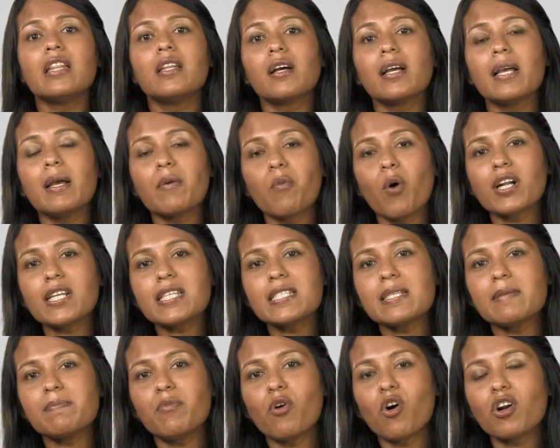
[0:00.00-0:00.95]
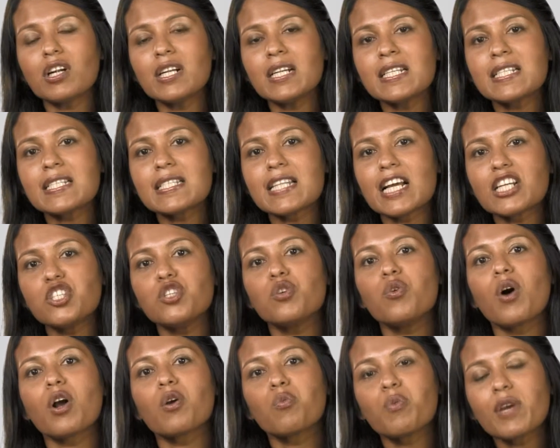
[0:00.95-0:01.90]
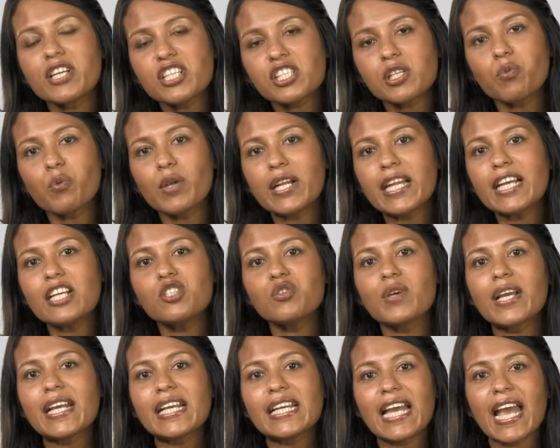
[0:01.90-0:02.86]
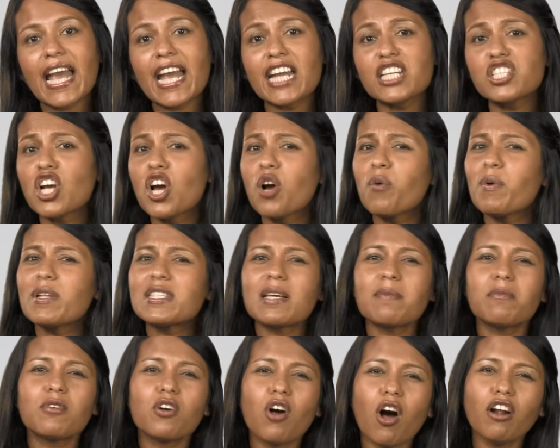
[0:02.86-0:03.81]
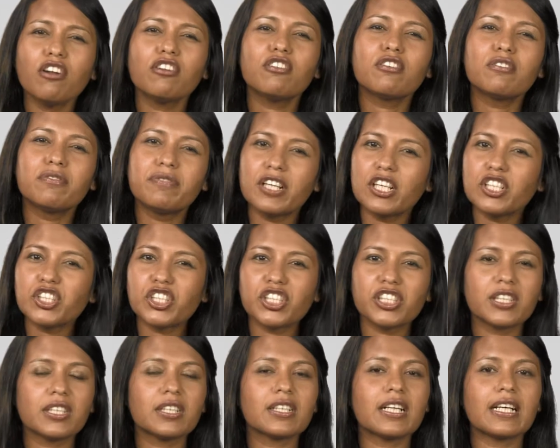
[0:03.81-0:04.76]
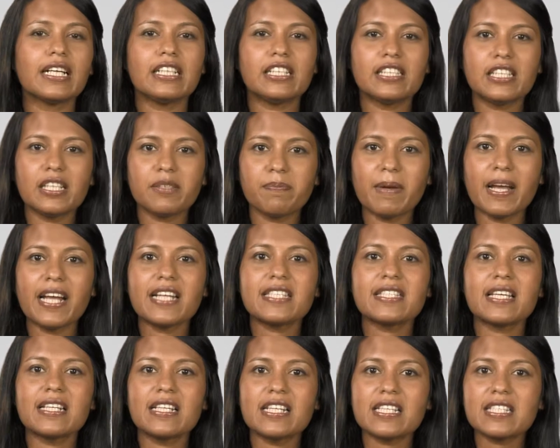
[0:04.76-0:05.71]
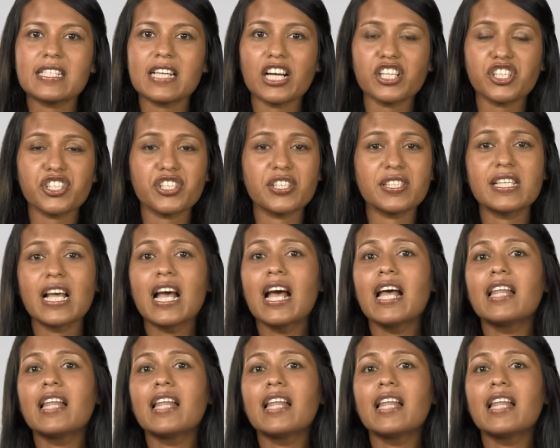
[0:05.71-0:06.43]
What is important is that you are willing to engage with some controversial debates and discussions